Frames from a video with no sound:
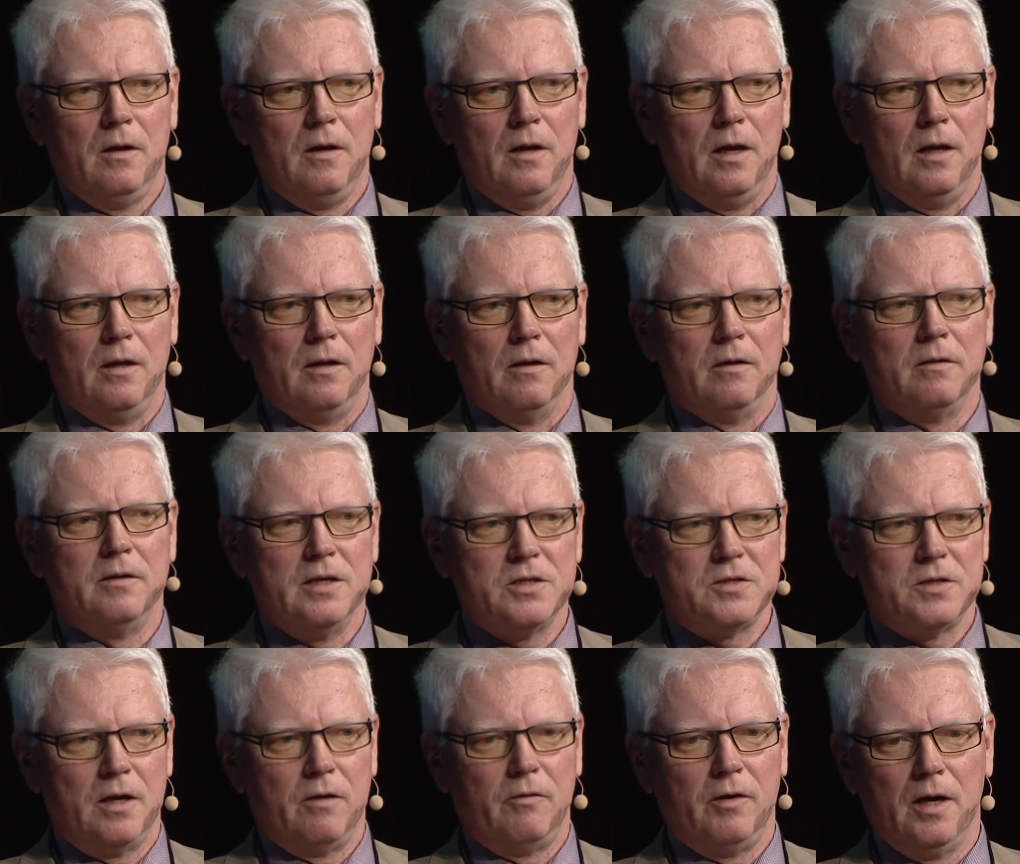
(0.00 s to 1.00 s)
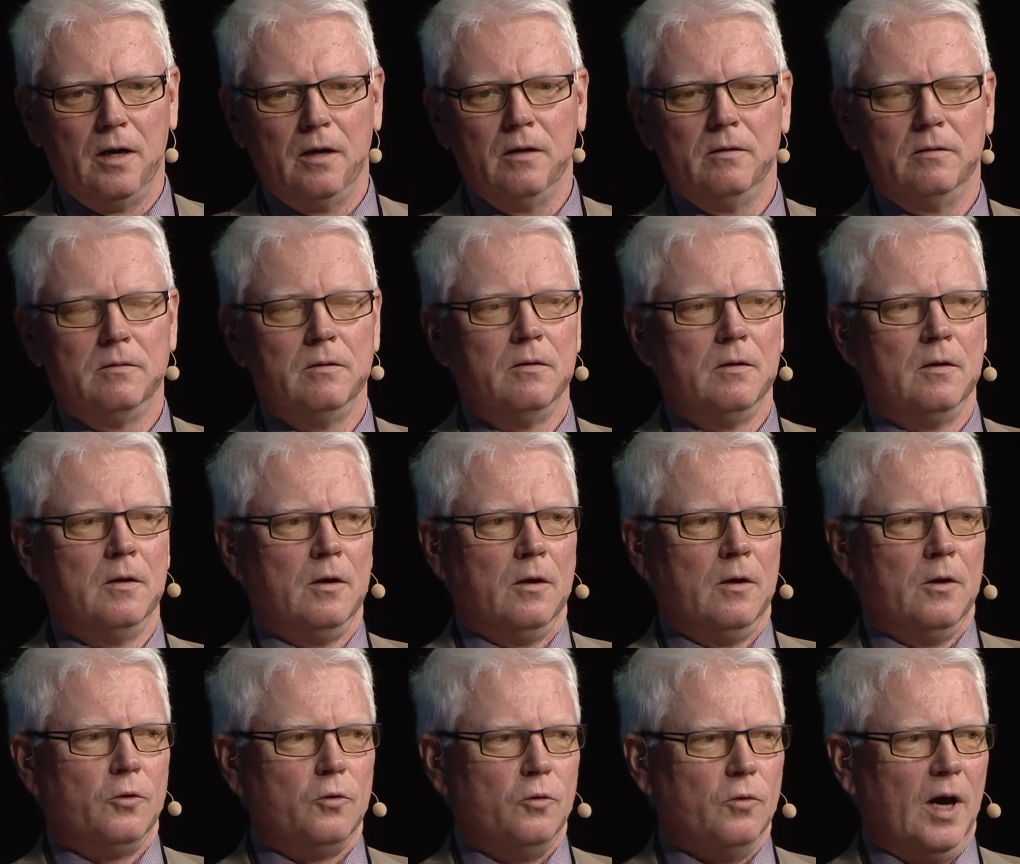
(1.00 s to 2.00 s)
In this area,
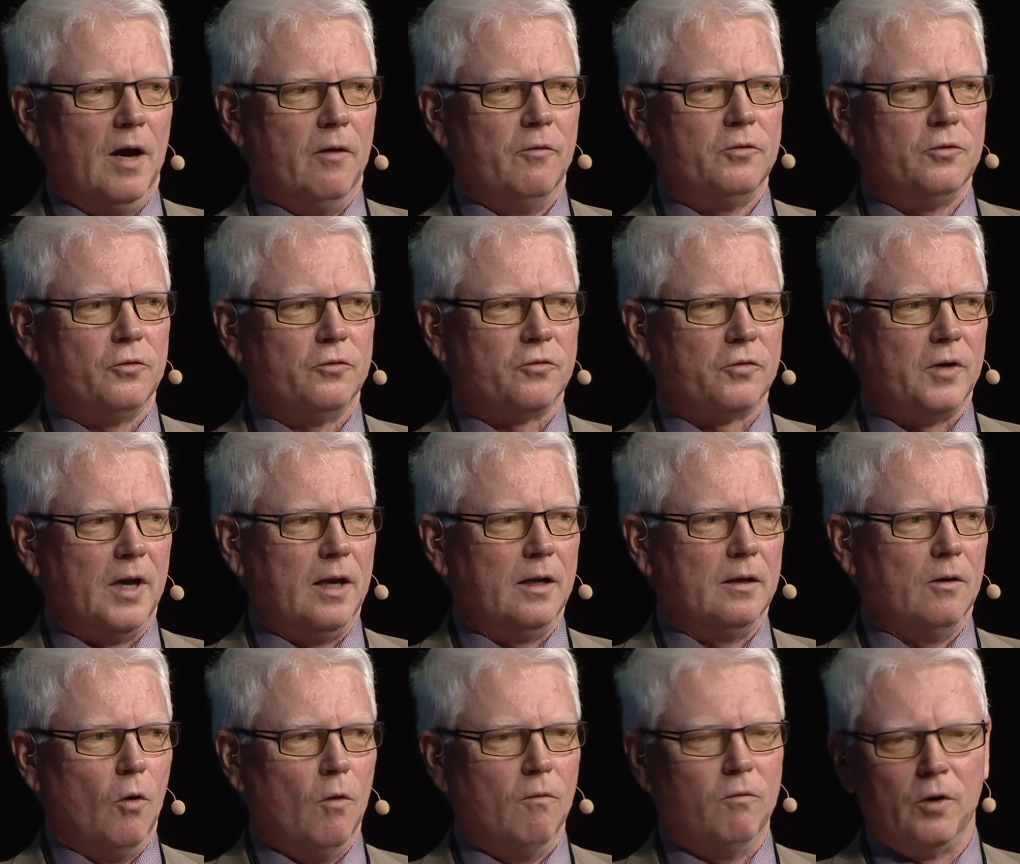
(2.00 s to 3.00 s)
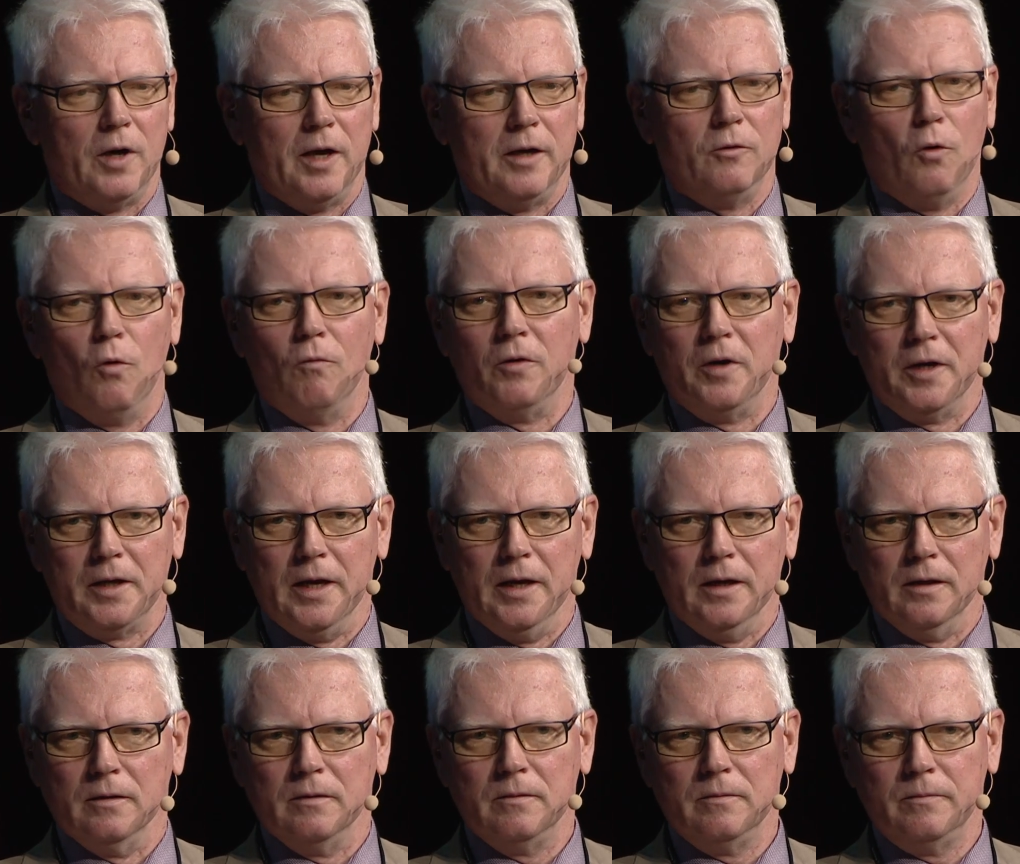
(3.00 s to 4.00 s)
you have to train over and over again.